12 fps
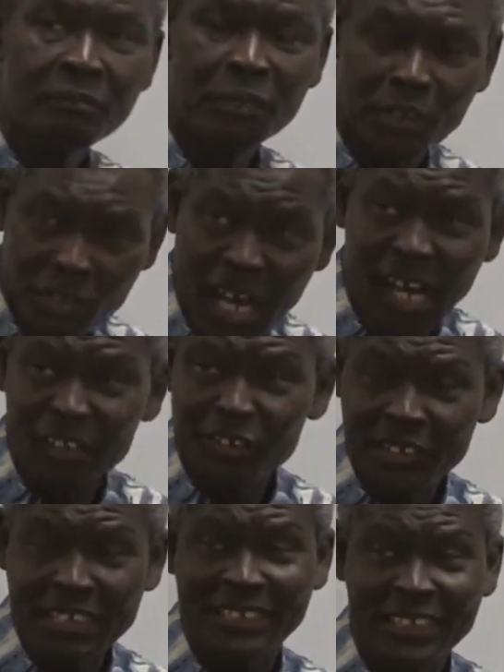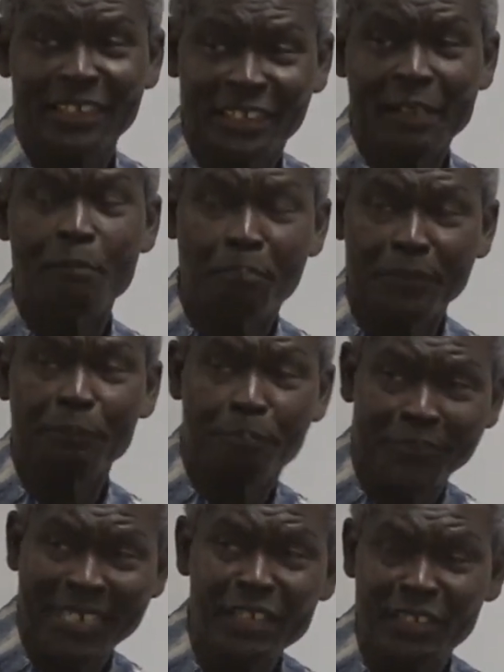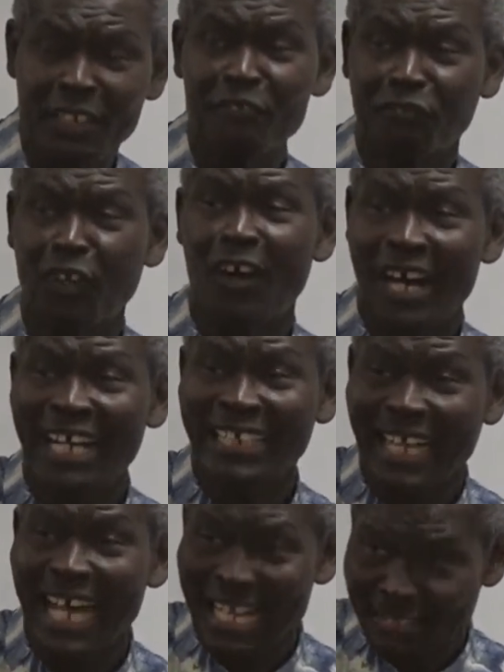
Because it is in preparation for other